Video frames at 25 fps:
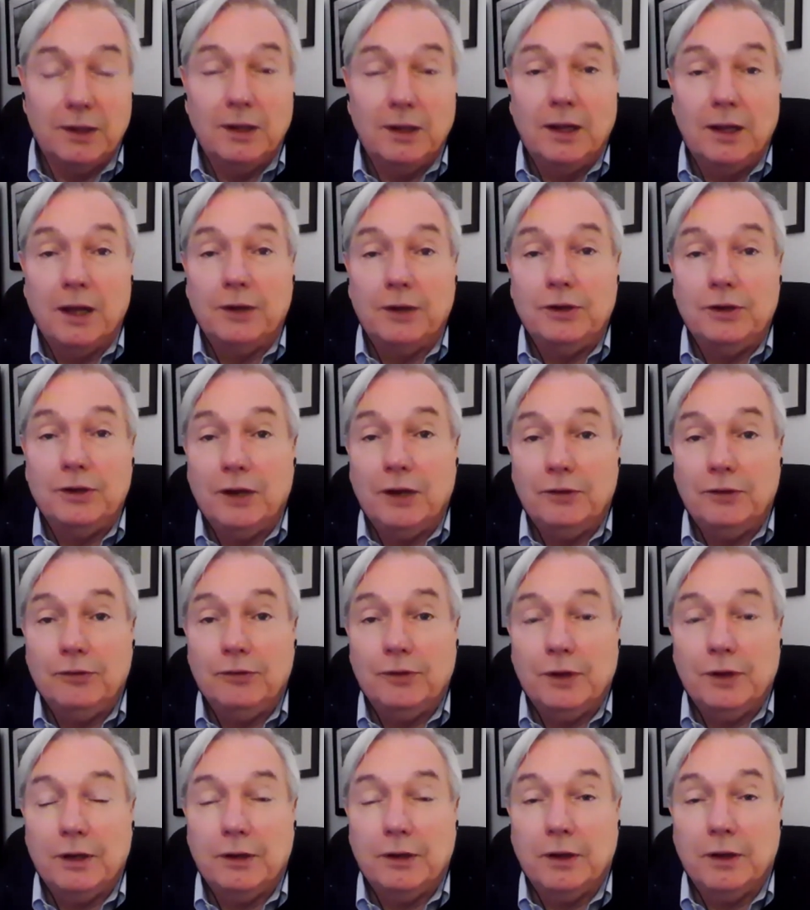A test
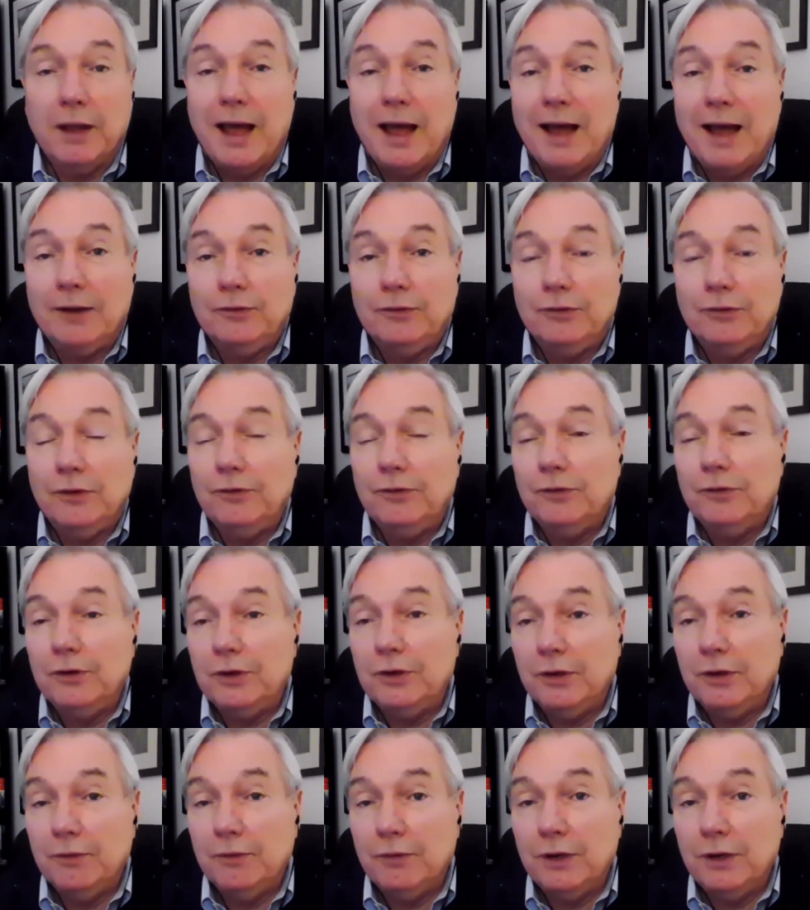that lacks
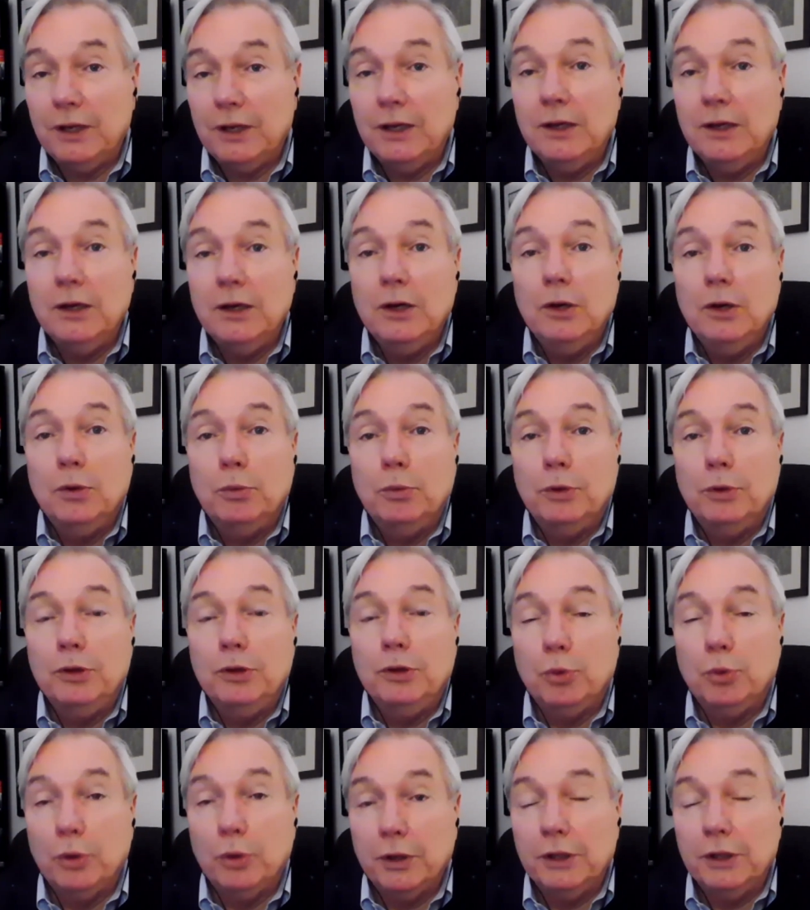sensitivity when
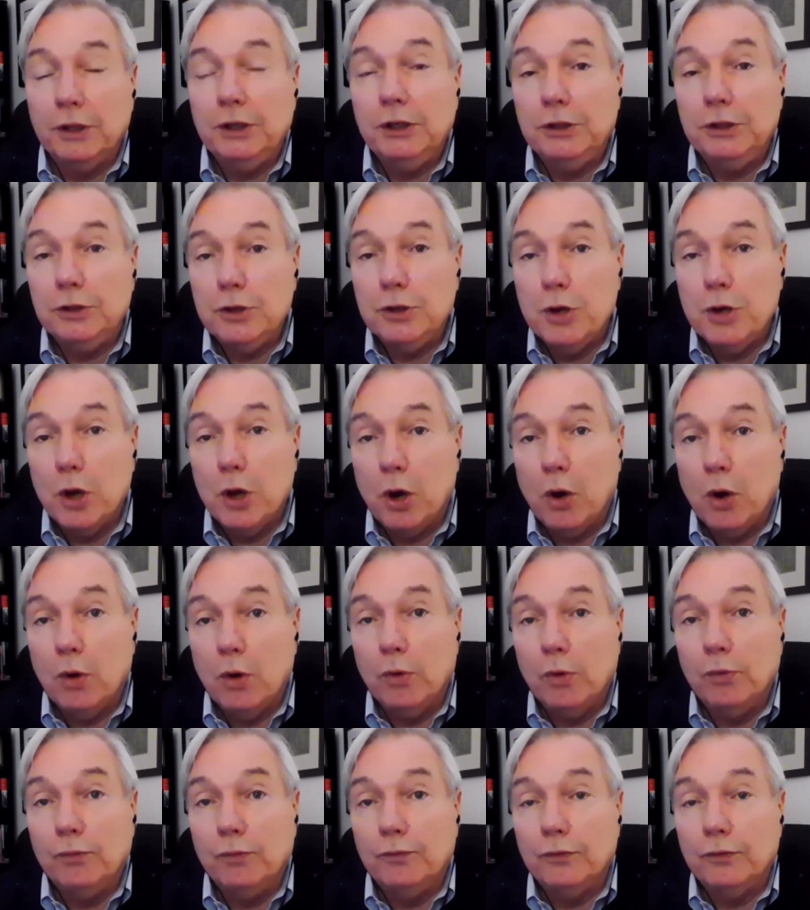you really need to
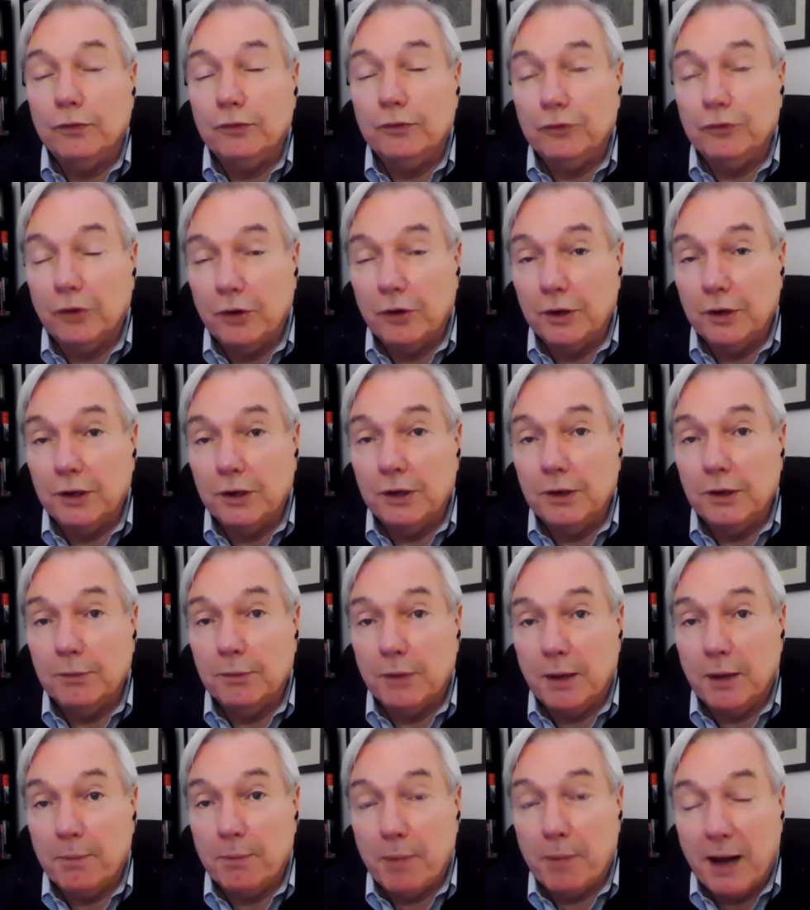know for certain,
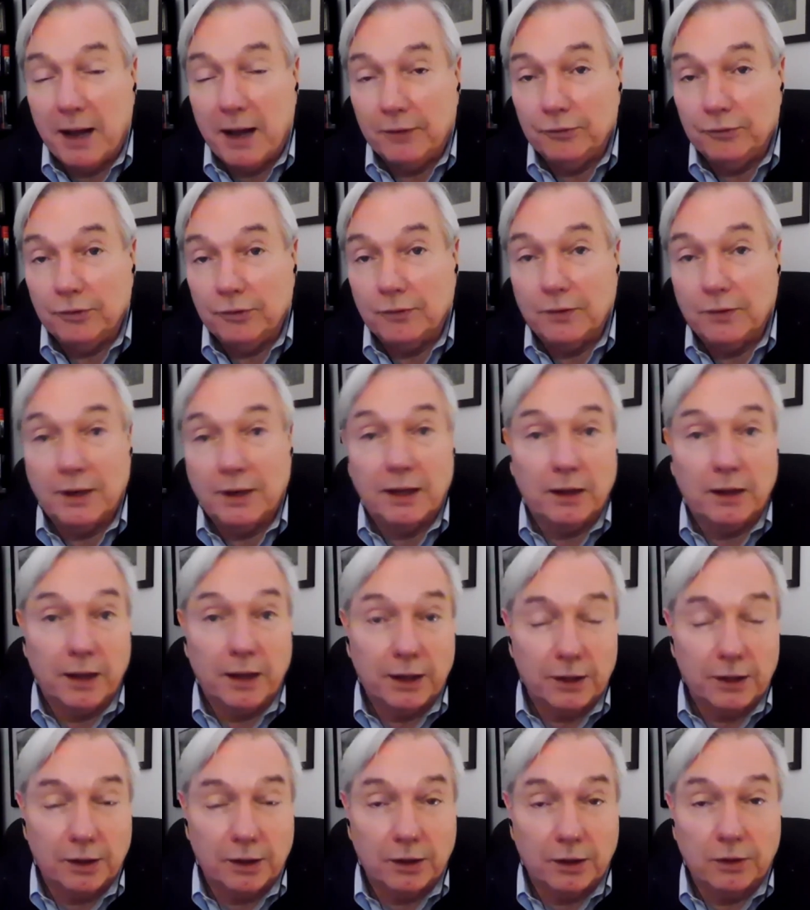am I positive or not,
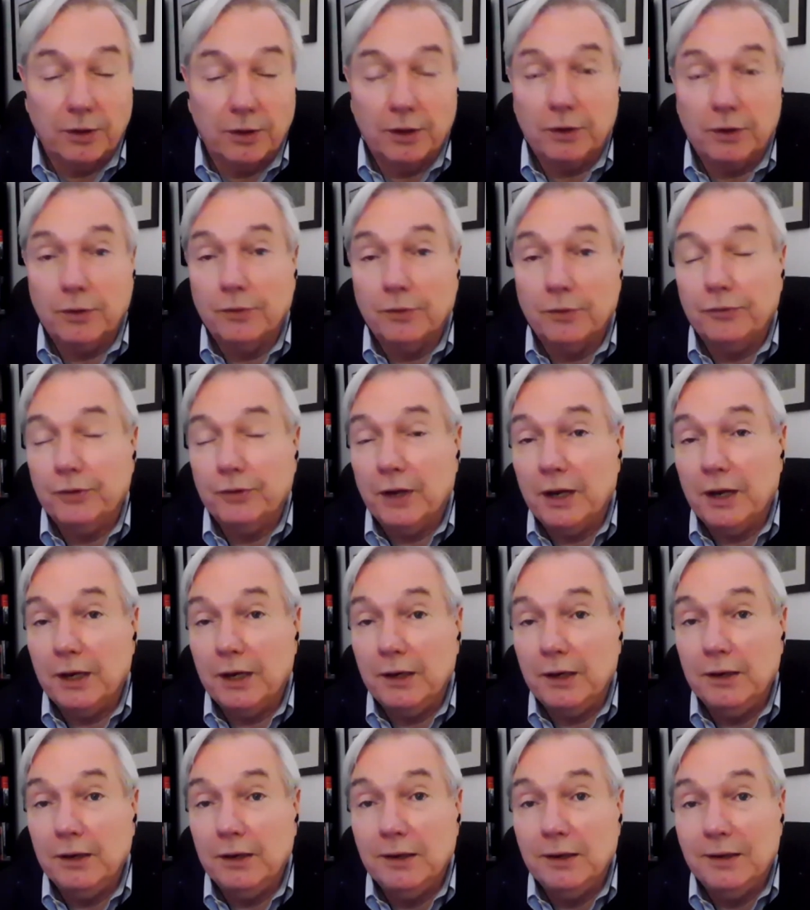like in a clinical
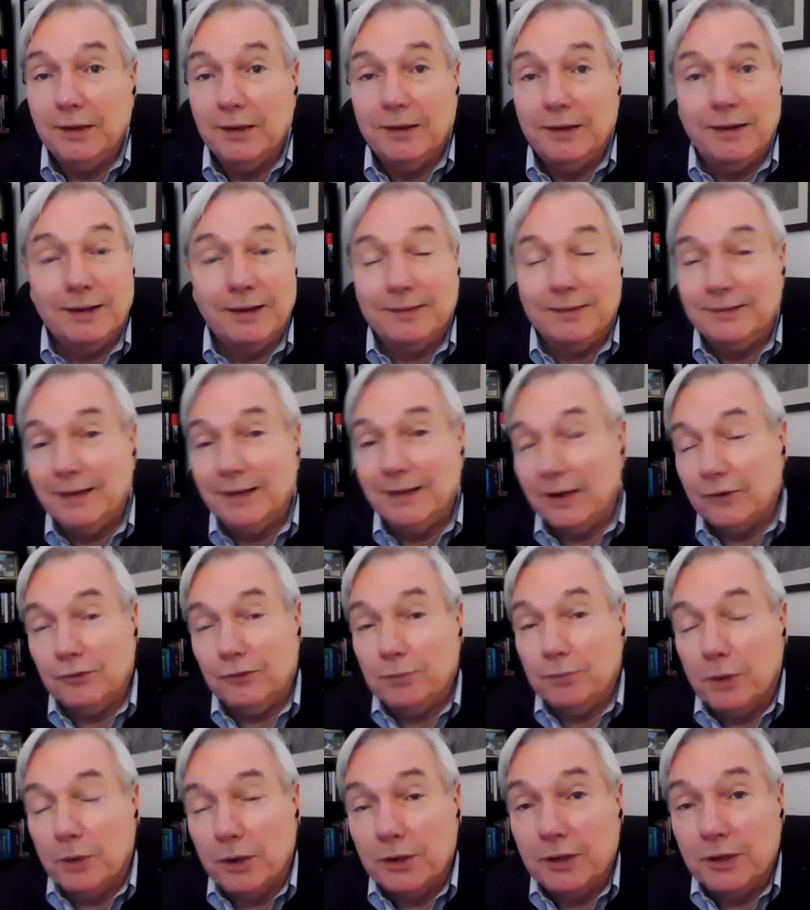setting, that's not a
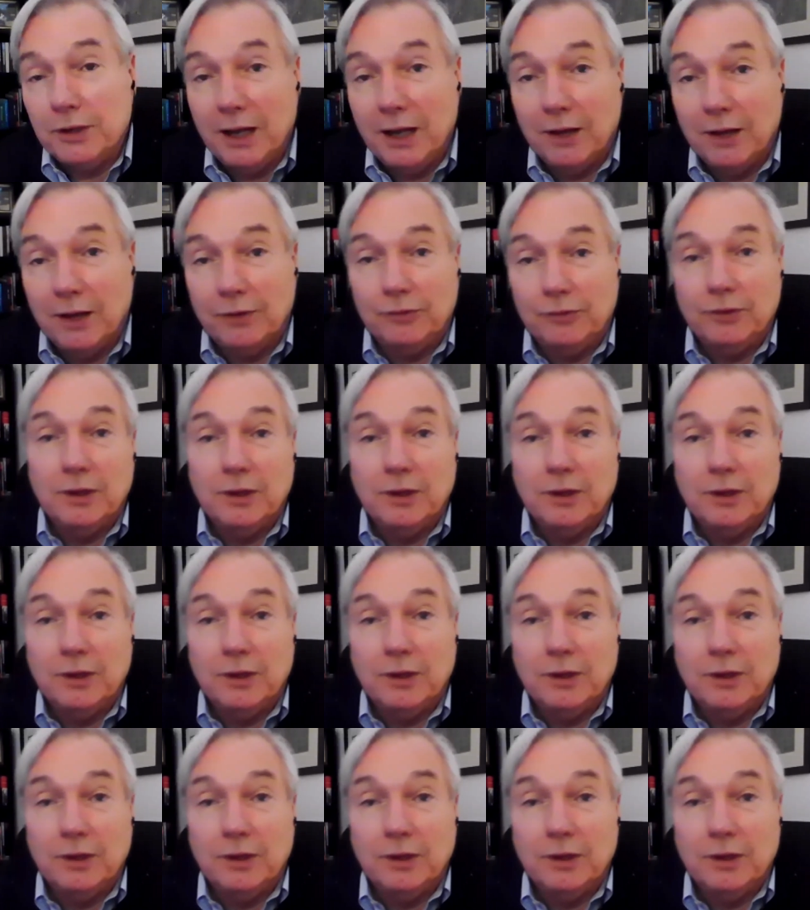smart test.